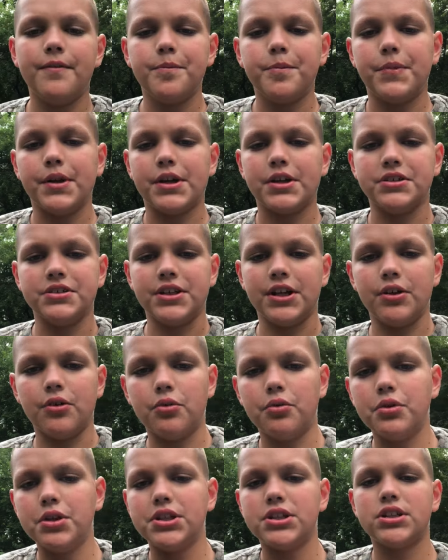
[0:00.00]
because they
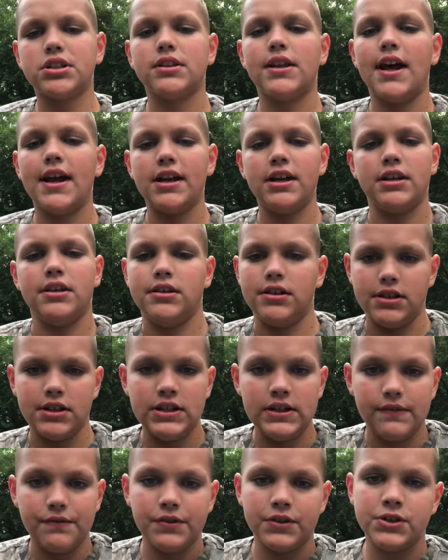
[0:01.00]
always slide into
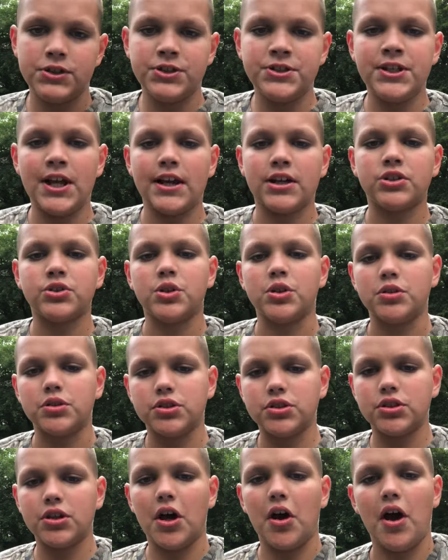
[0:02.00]
different sections,
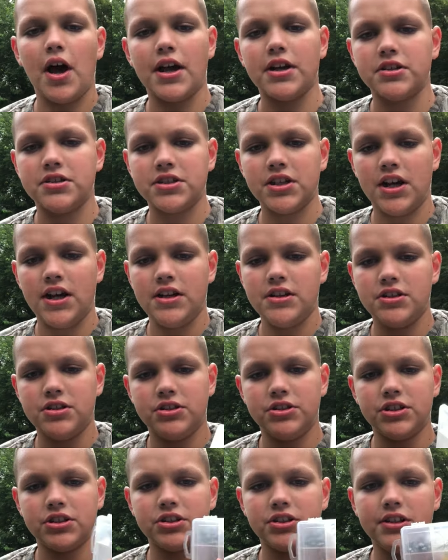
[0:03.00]
so I decided to
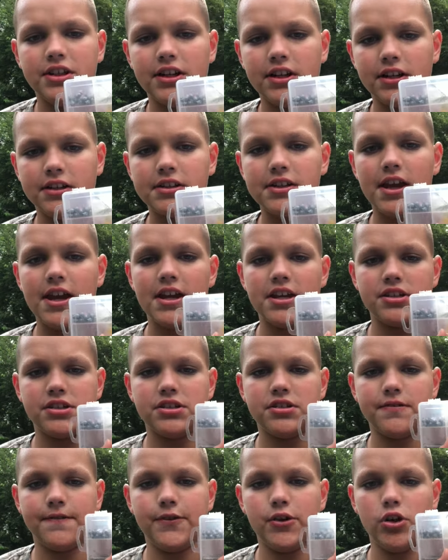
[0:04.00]
just get a case
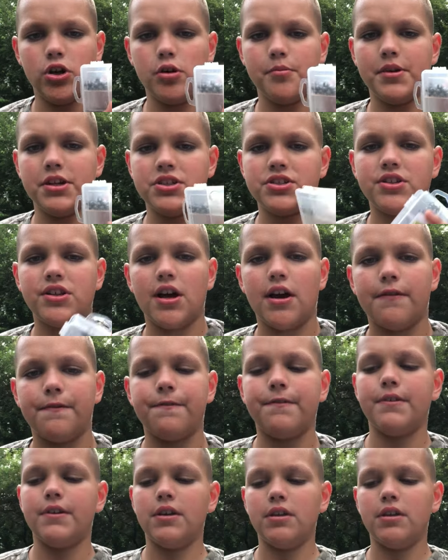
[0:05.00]
for all my stuff.